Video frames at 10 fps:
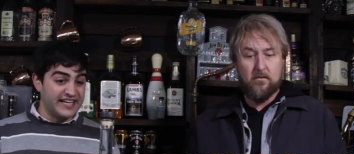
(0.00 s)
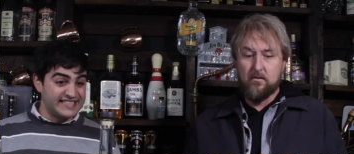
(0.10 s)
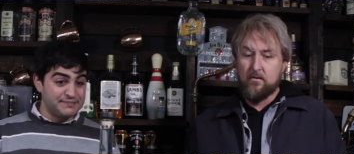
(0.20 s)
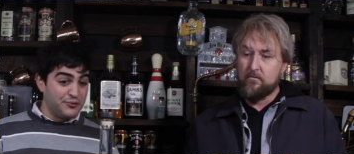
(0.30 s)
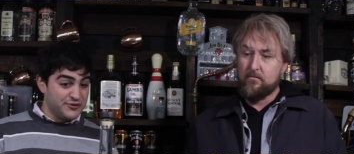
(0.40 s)
Speaker 1: I
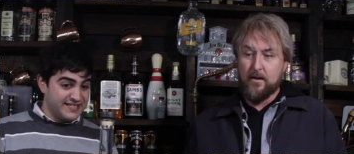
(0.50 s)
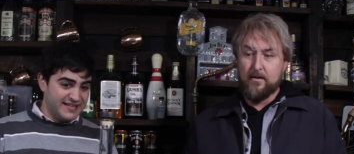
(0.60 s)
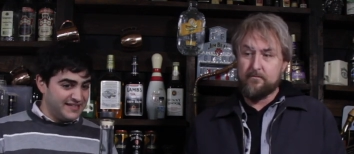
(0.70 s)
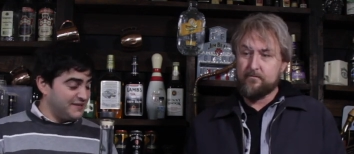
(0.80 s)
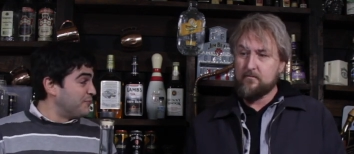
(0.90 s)
guess, put mate,
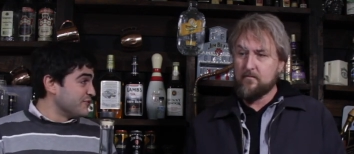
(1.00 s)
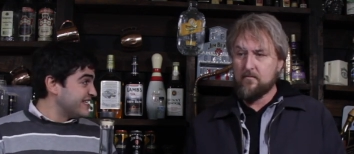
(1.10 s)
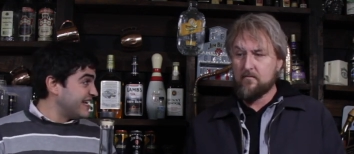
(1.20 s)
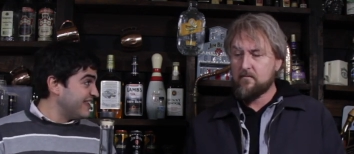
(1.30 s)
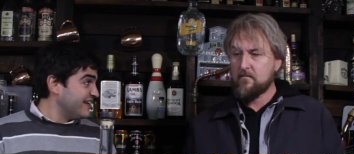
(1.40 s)
uh, put
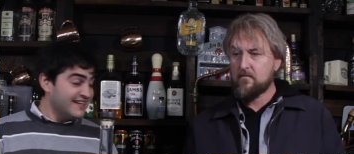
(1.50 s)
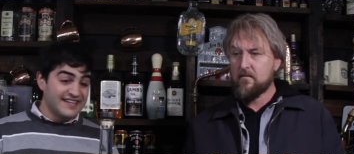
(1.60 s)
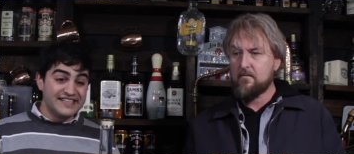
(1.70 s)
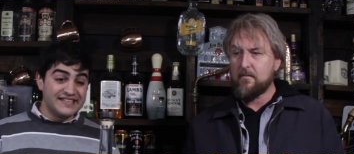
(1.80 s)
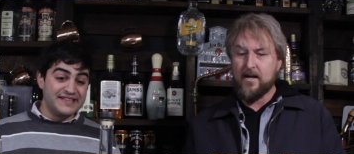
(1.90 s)
together.
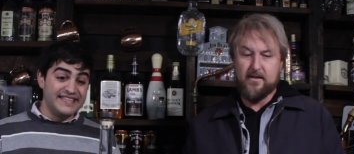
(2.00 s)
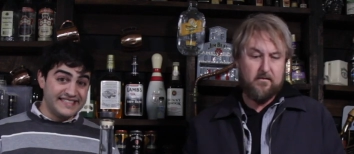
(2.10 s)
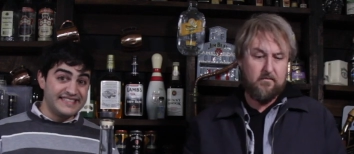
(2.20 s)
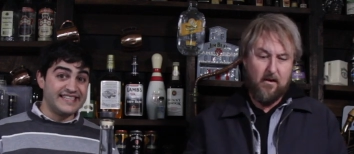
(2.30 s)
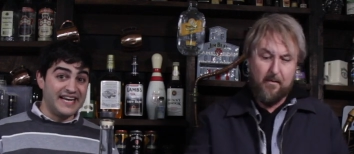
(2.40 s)
Mate,
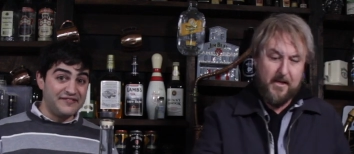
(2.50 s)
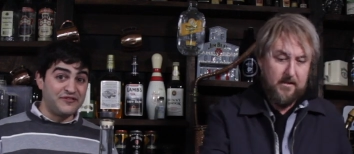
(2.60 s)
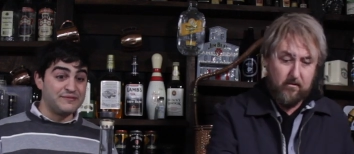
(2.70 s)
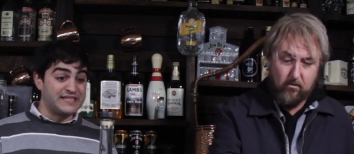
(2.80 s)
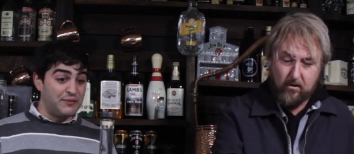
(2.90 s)
this is uh, I
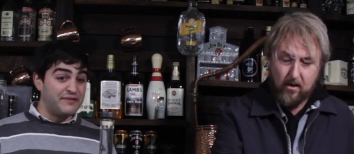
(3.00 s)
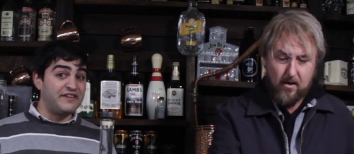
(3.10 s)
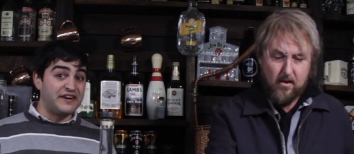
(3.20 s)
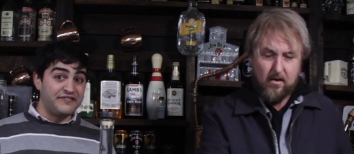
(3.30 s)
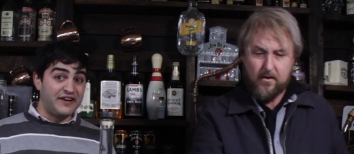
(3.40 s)
mean, from look, someone
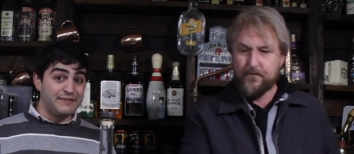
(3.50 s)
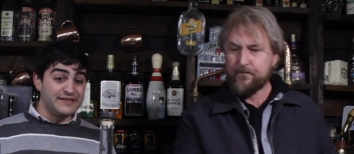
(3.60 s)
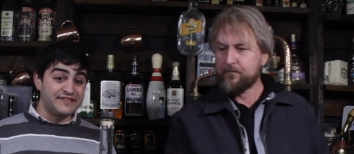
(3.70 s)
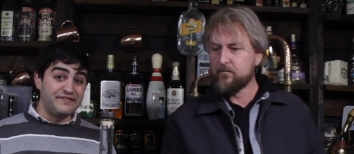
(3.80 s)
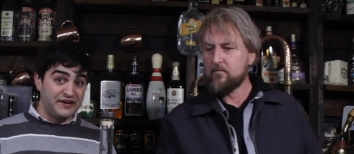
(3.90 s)
very
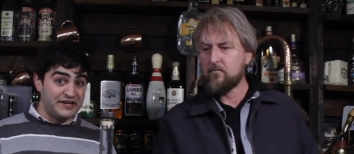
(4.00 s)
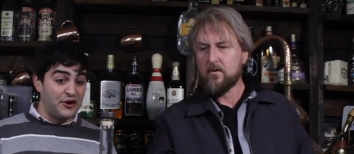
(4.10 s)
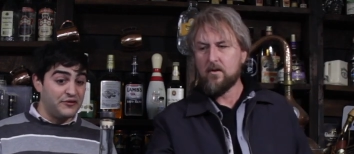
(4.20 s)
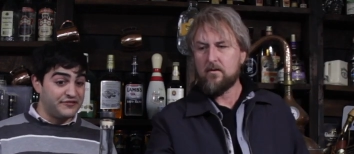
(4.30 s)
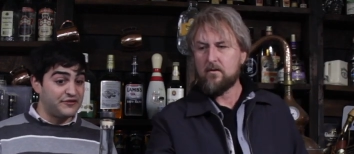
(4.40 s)
famous and very
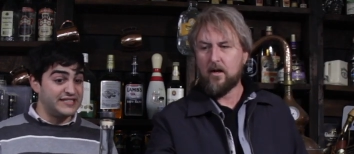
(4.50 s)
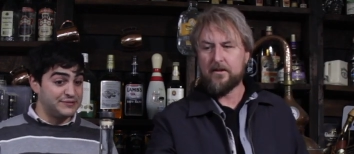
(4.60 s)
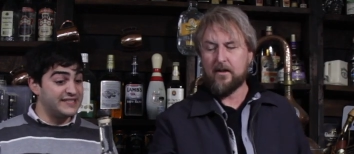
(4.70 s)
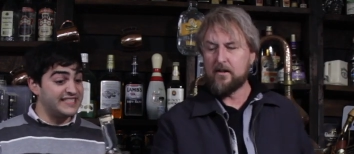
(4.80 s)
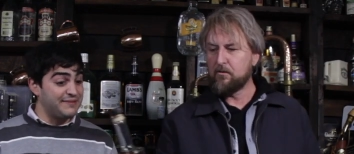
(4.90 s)
known for
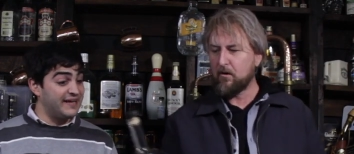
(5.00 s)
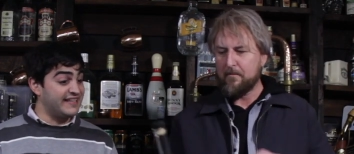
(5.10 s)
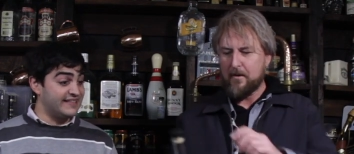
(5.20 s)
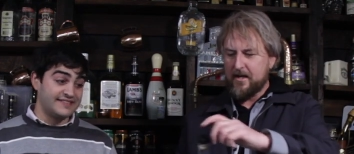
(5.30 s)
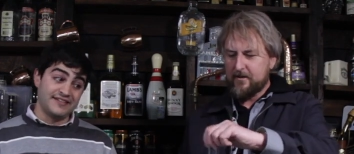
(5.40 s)
his. I'll tell you
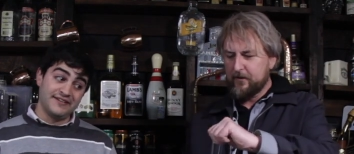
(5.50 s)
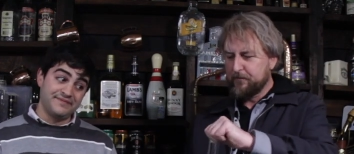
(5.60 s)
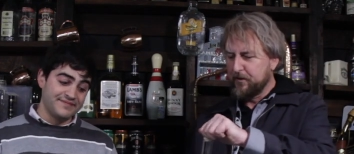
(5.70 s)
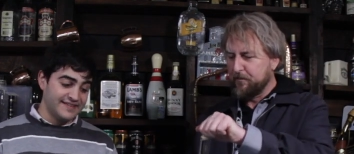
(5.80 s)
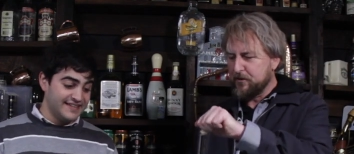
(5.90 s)
making, what, mate.
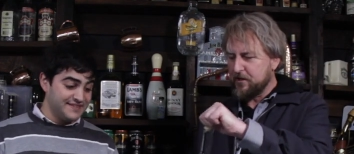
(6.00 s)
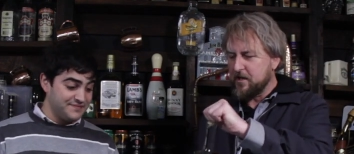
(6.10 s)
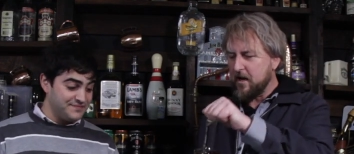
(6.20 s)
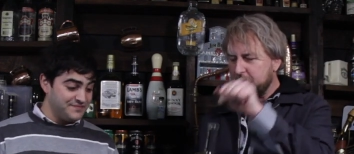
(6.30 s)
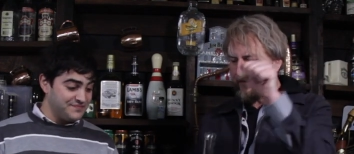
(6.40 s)
So.
Speaker 2: You, you, put
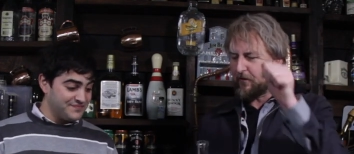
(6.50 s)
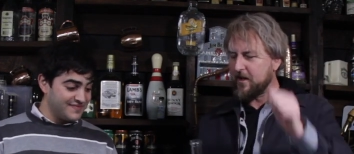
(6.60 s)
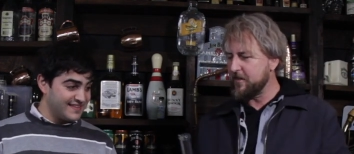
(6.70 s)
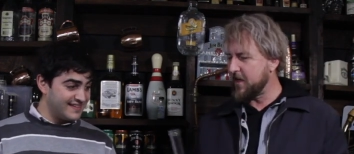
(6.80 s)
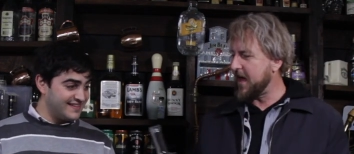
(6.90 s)
your nose
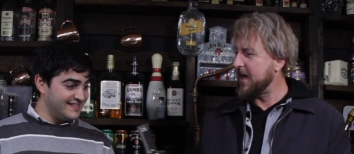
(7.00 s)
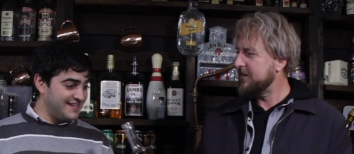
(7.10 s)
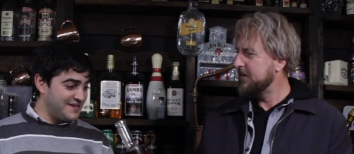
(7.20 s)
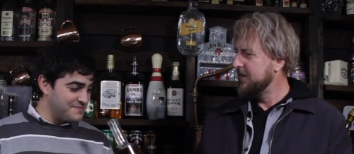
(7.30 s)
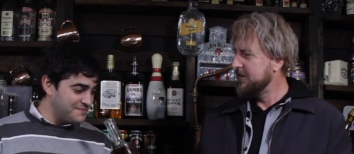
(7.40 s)
around
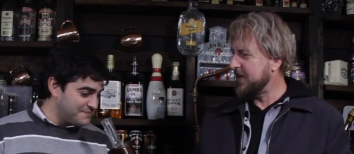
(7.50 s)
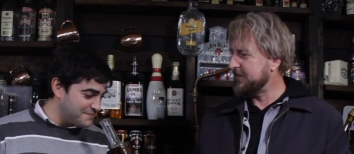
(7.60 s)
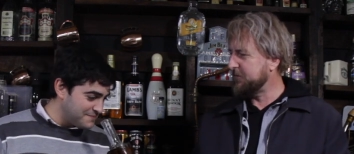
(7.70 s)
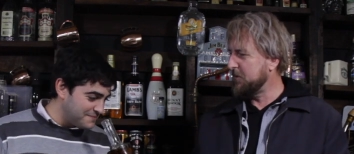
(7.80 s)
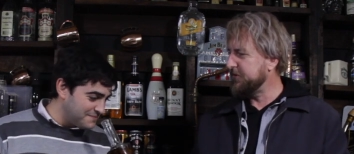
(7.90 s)
that. Yeah.
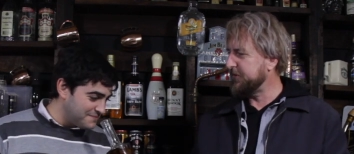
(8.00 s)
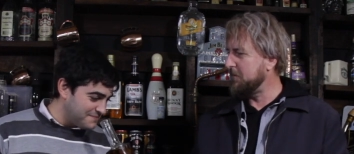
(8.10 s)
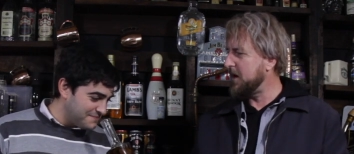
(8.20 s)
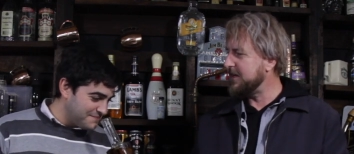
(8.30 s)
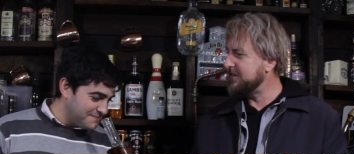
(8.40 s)
That smells
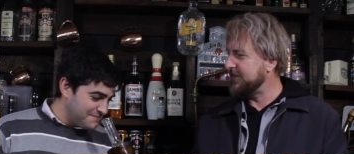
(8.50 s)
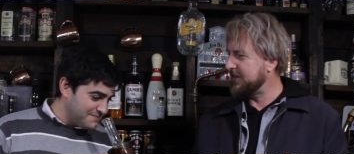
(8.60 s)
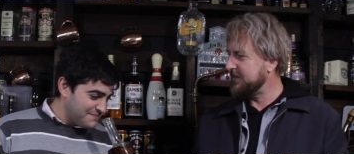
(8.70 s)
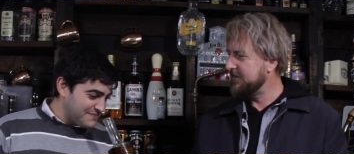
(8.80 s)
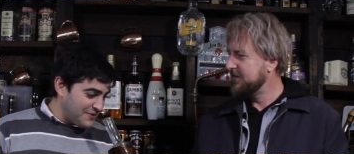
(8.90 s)

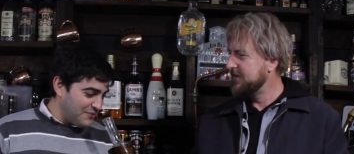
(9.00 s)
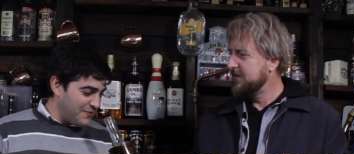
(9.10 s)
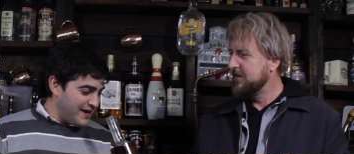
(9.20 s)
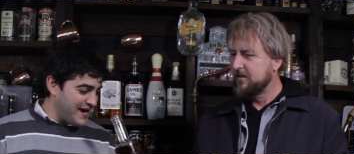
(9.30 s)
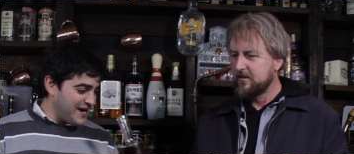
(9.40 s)
amazing.
Speaker 1: Oh
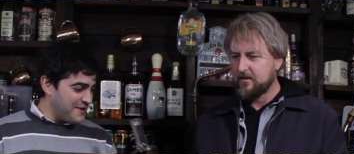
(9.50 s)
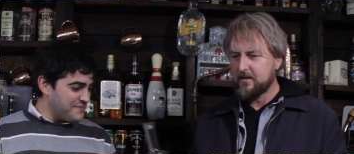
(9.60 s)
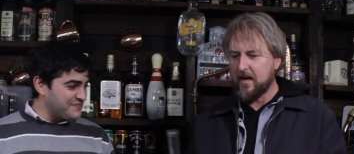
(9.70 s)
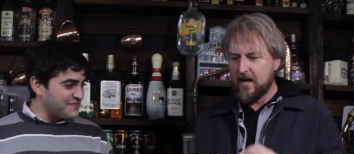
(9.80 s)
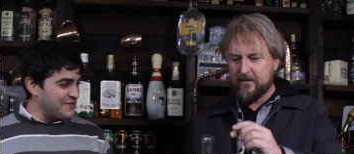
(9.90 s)
wow.
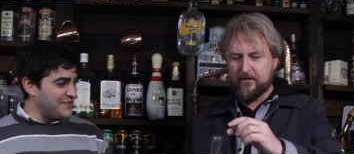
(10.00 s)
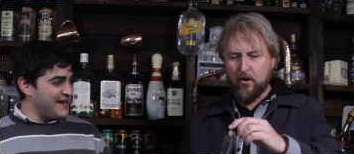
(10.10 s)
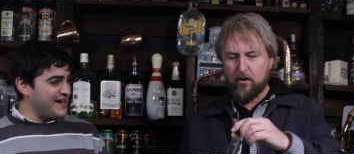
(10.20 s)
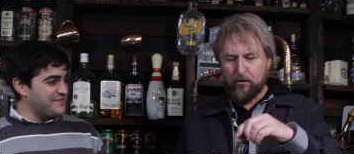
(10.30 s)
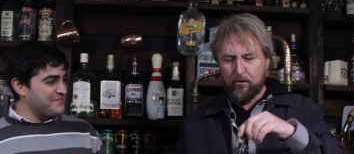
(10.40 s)
Yeah, it's wow.
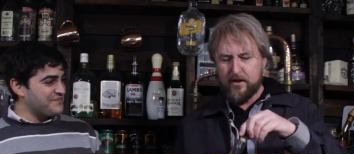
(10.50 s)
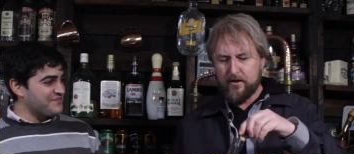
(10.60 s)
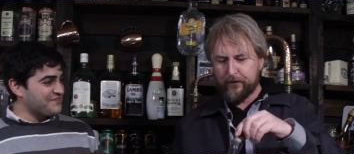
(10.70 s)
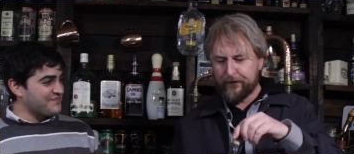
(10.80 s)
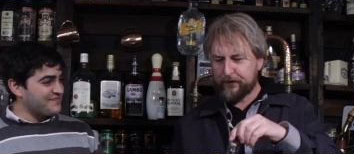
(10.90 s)
got a
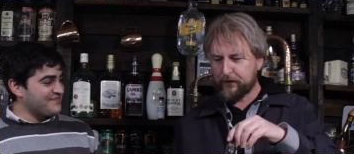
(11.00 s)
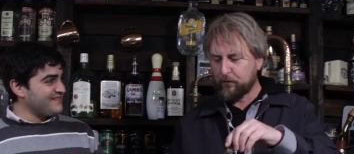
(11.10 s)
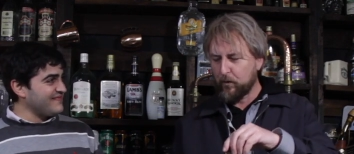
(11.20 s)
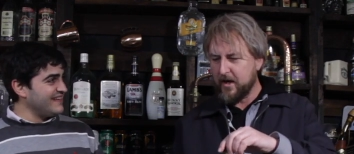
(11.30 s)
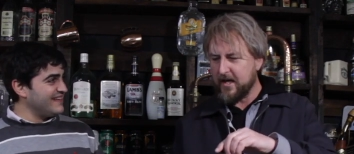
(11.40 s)
Speaker 2: real
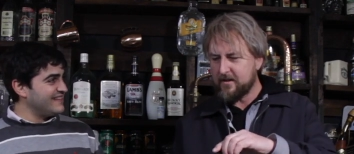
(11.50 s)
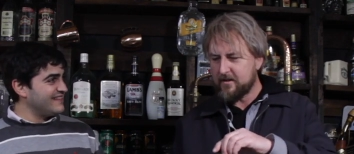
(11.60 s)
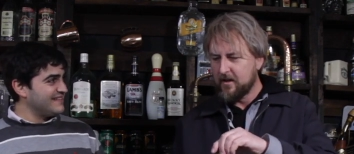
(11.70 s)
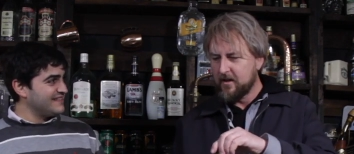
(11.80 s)
sweet,